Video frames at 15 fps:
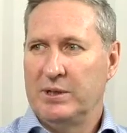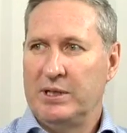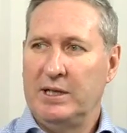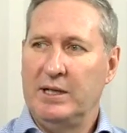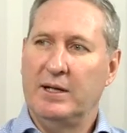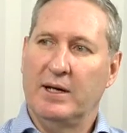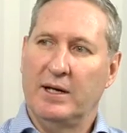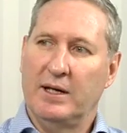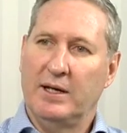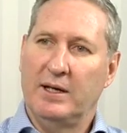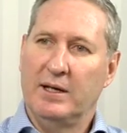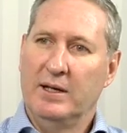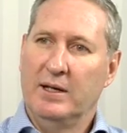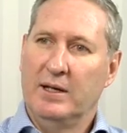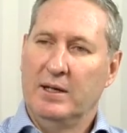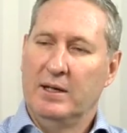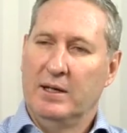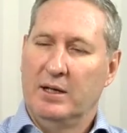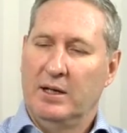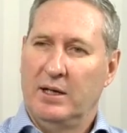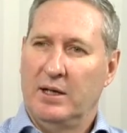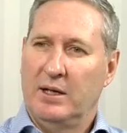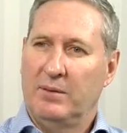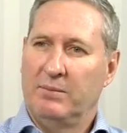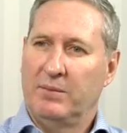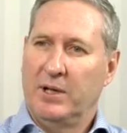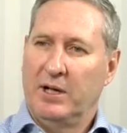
We need a, um,